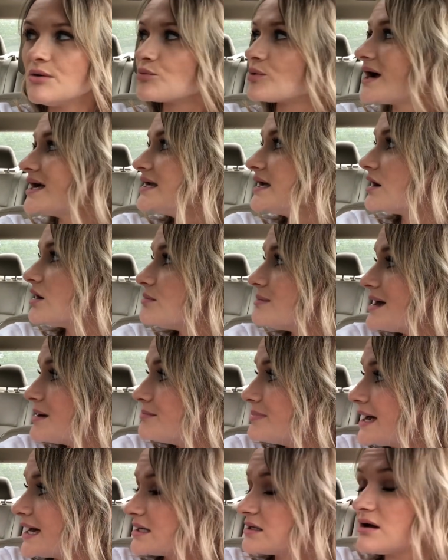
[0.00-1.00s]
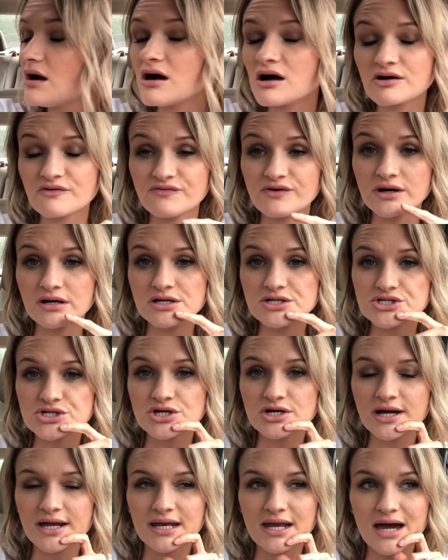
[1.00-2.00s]
Right now I'm at Badcock
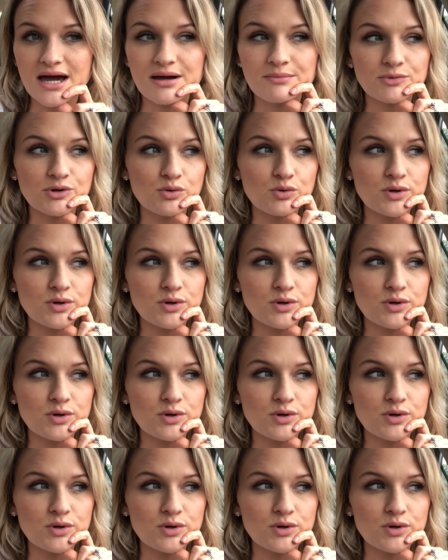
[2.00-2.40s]
Furniture, and I'm